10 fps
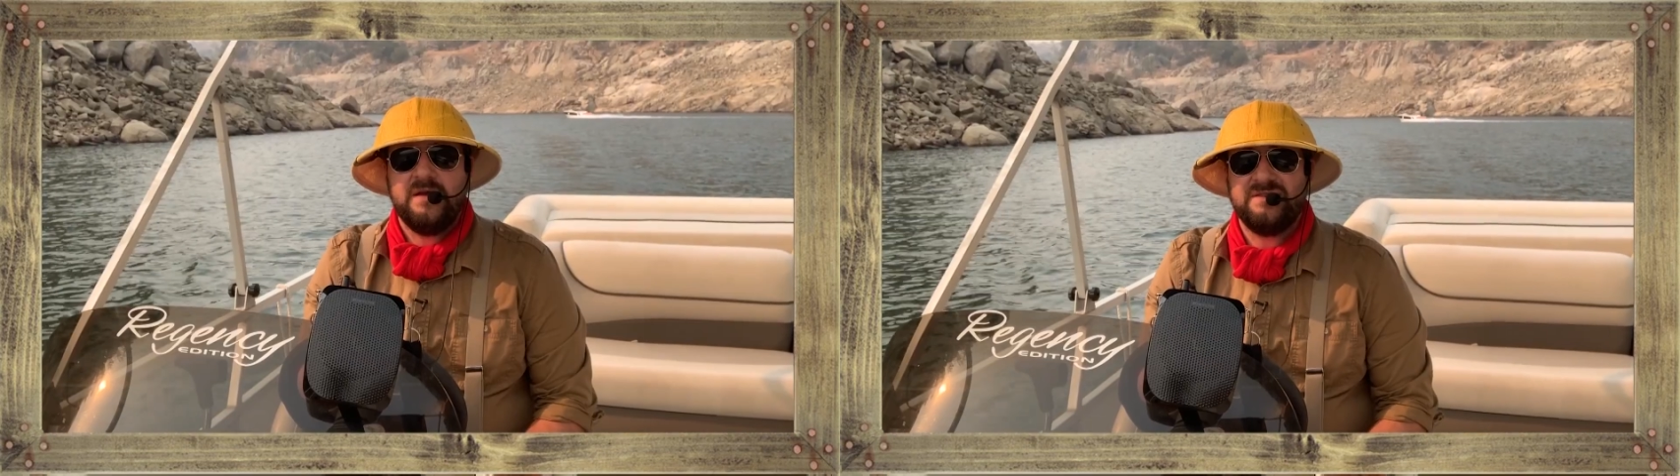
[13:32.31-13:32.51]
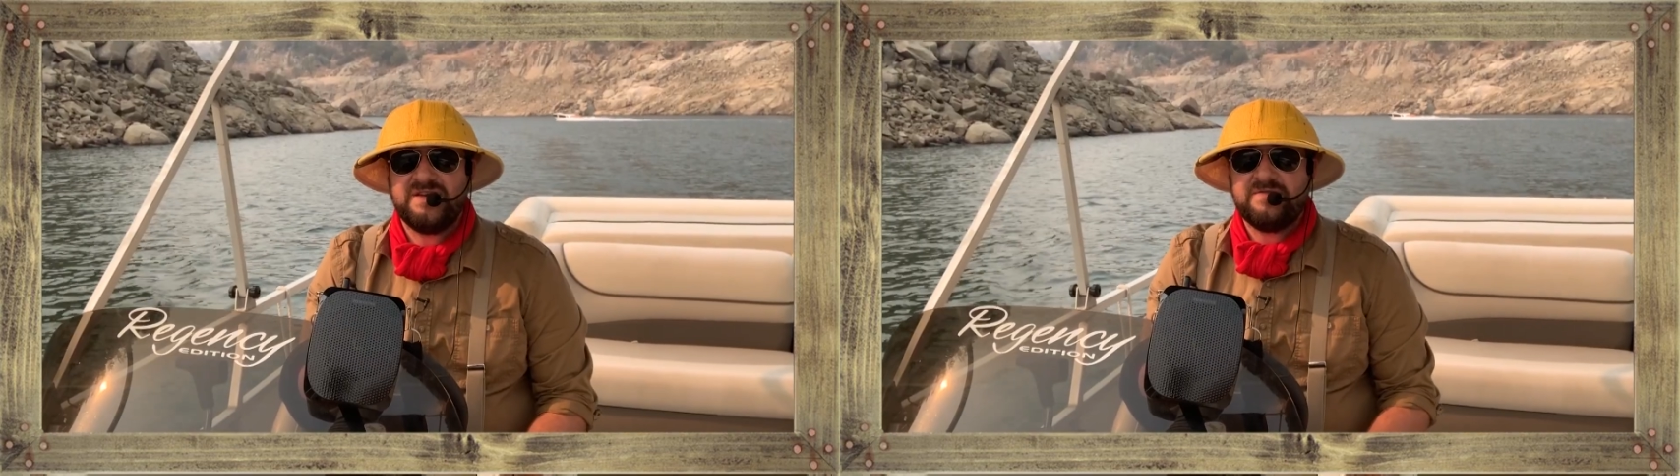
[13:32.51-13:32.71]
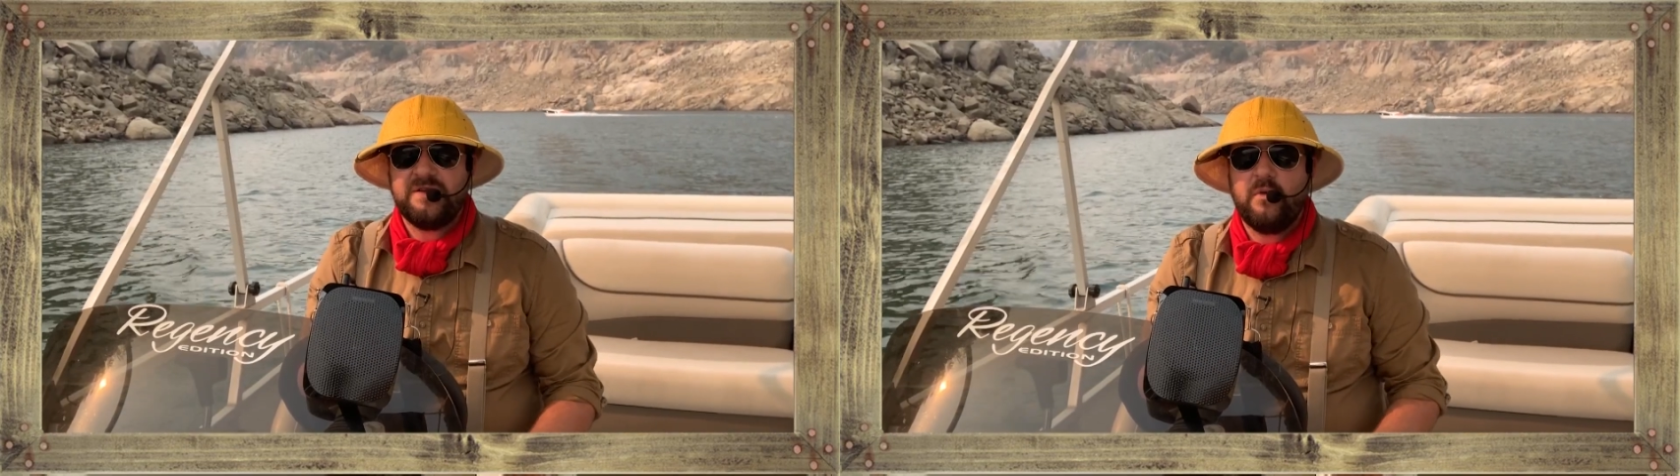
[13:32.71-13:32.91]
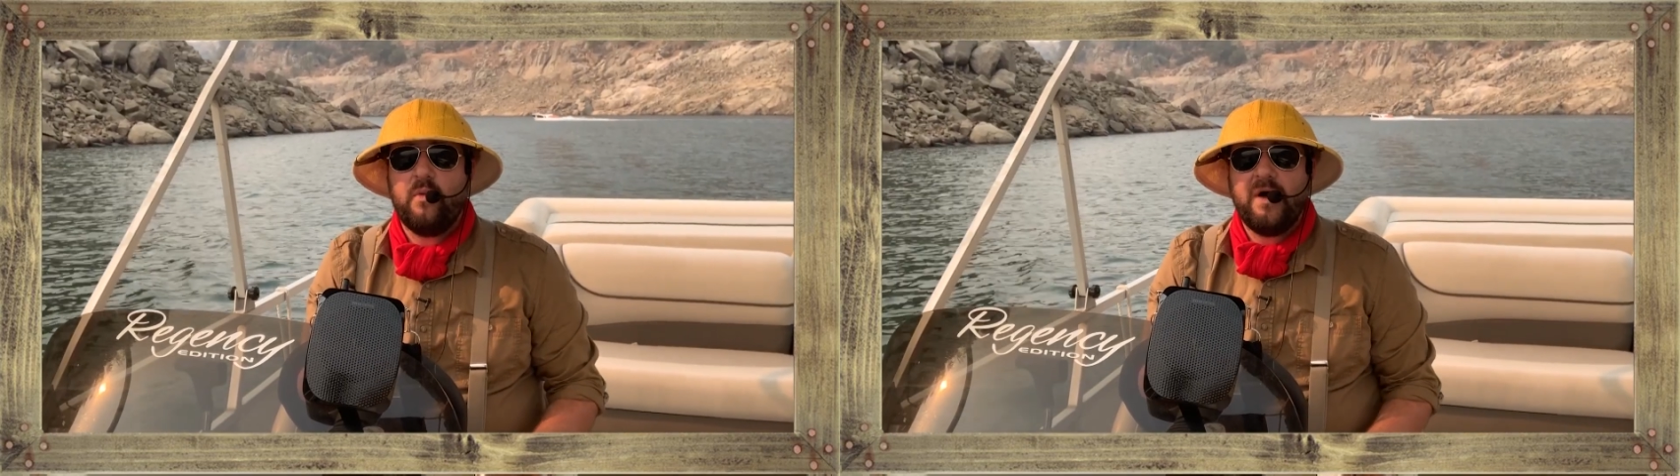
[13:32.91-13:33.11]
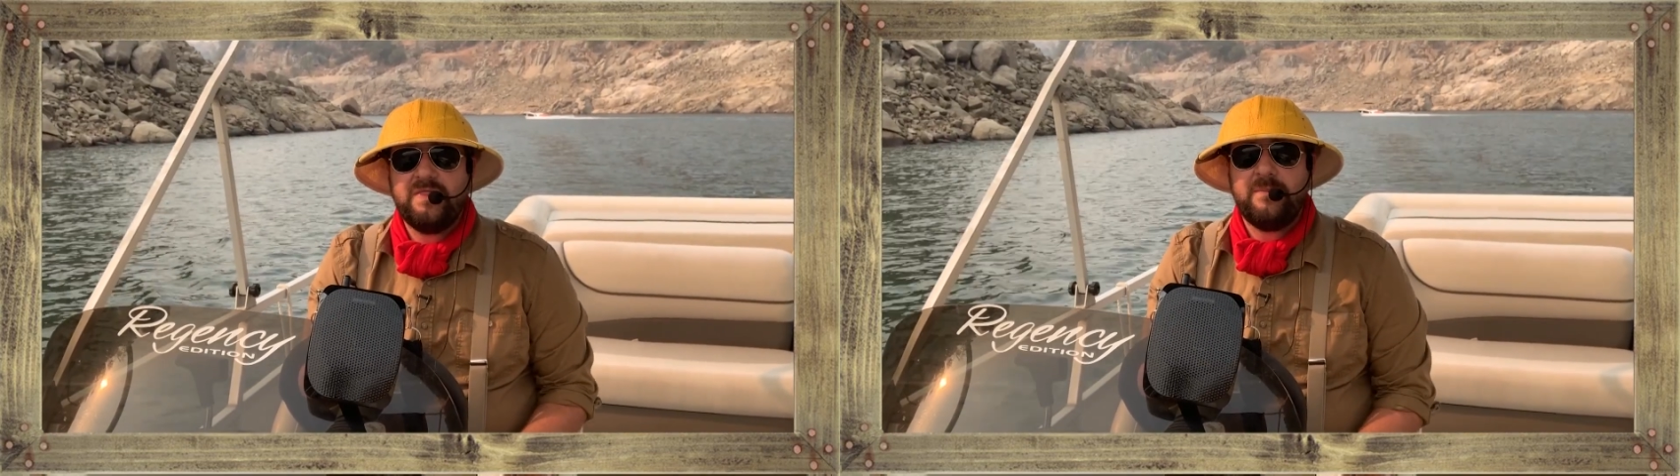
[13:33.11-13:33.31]
Now Jephthah
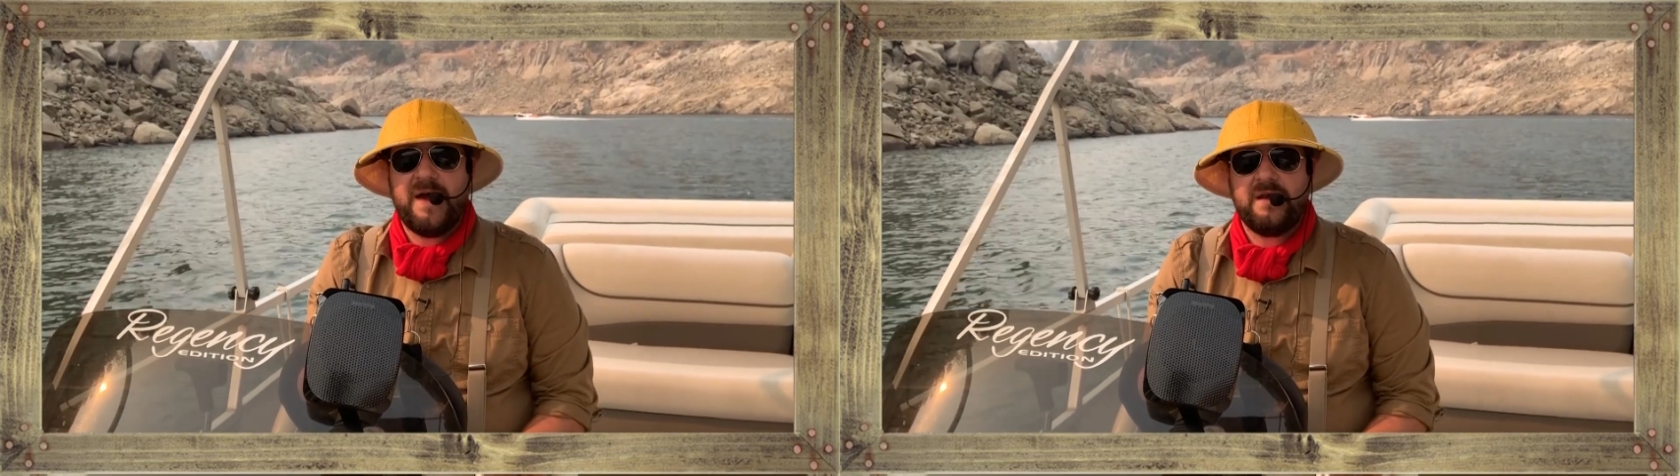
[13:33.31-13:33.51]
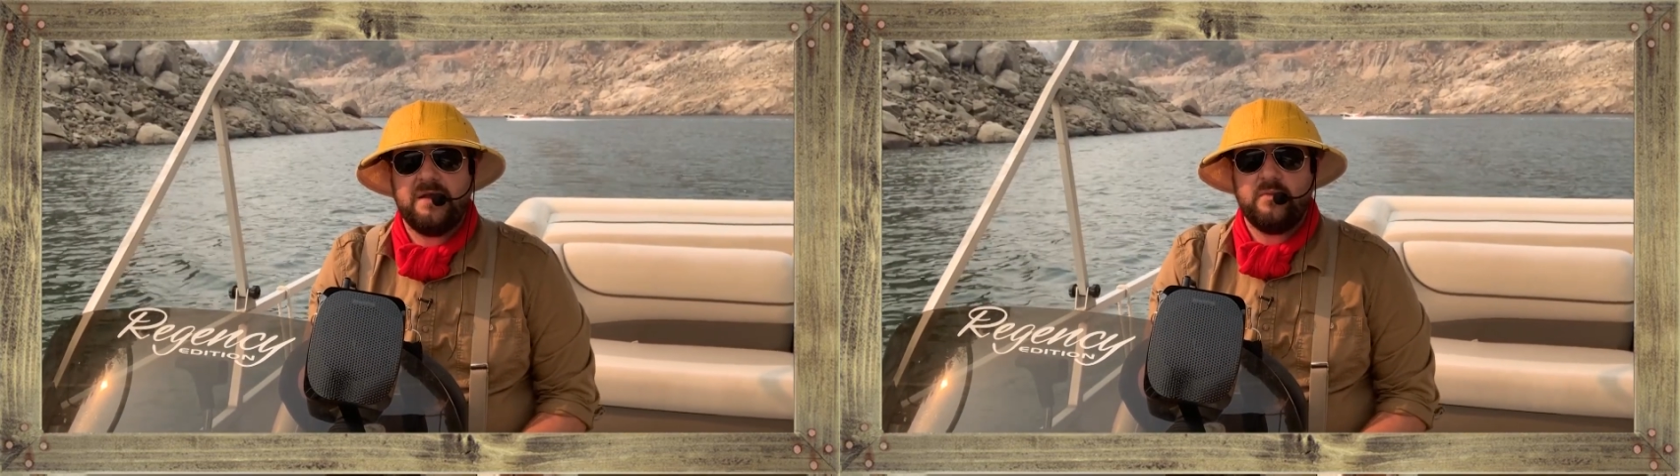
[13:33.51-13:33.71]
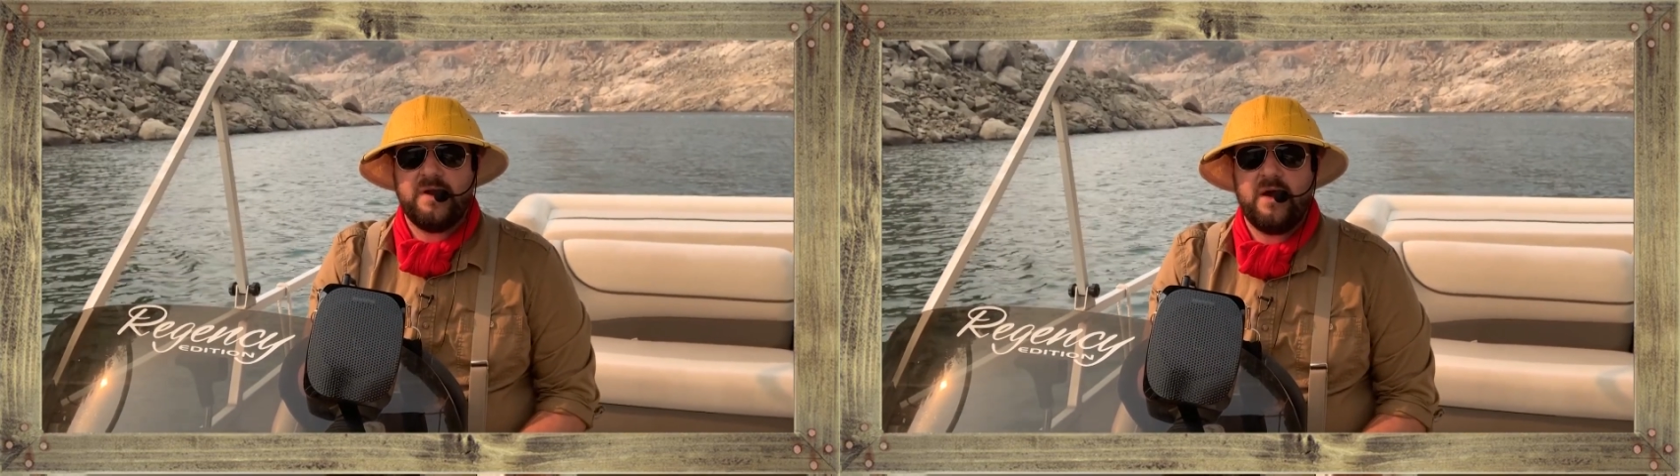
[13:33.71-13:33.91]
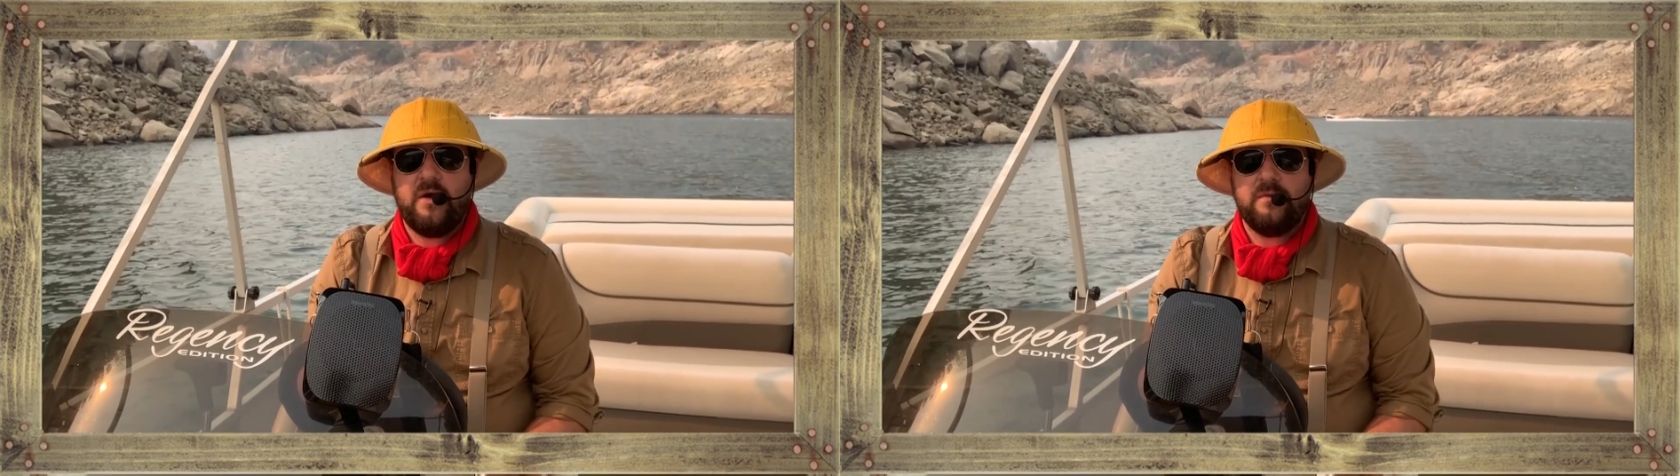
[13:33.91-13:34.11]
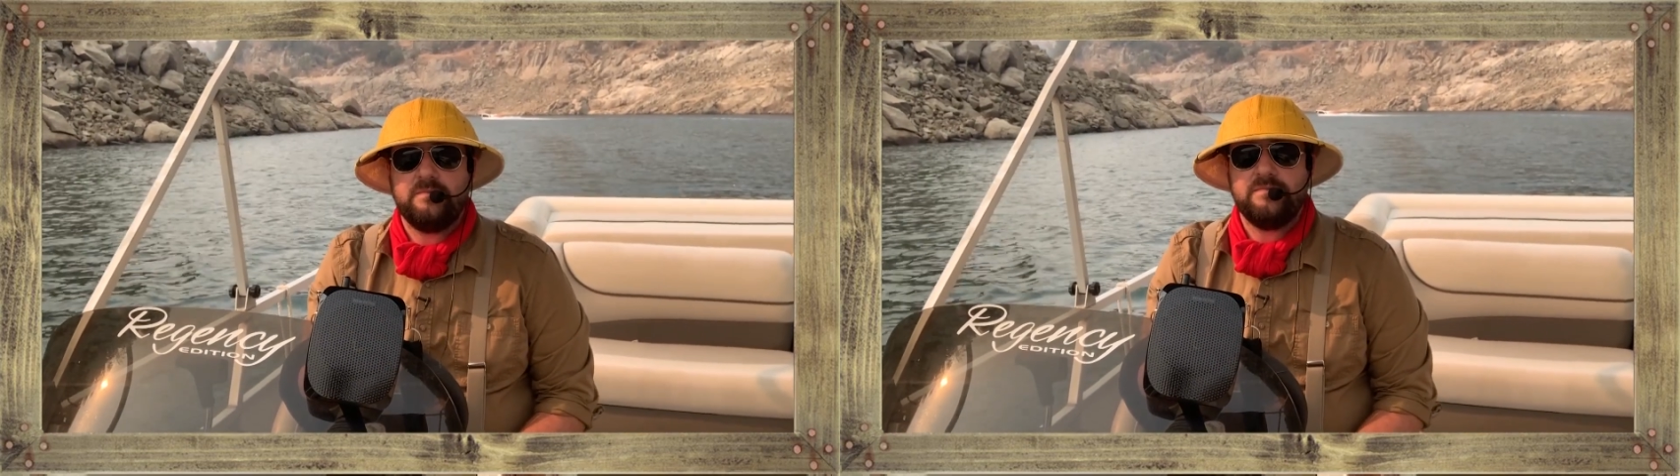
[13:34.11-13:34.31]
won the battle and went
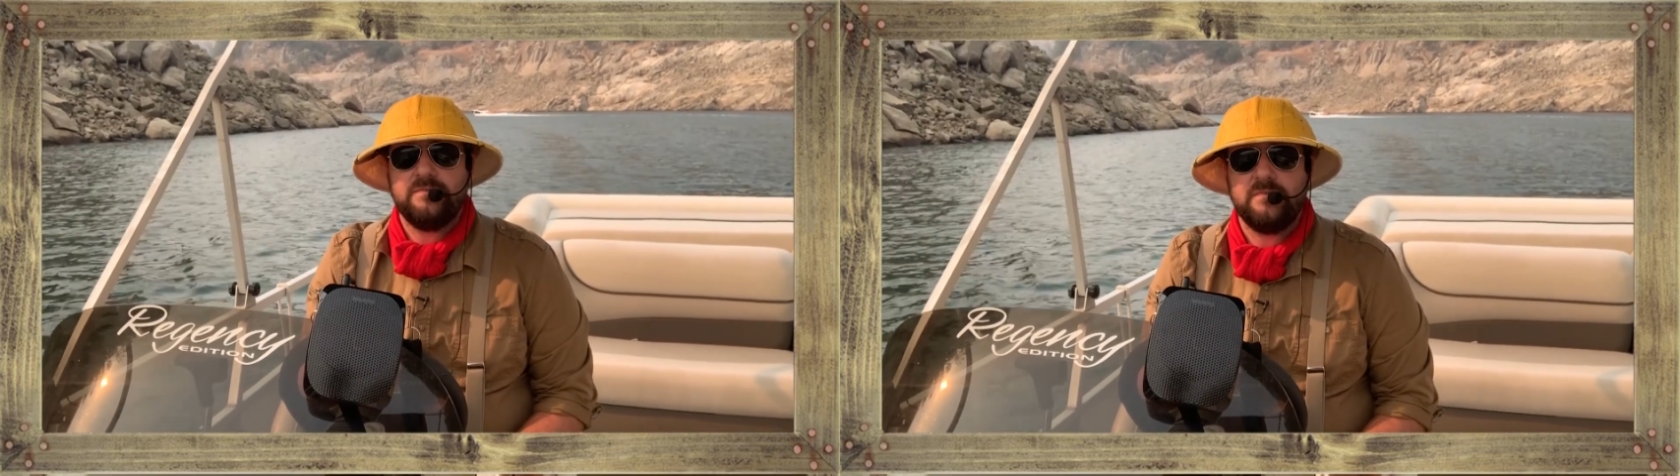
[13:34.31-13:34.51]
home.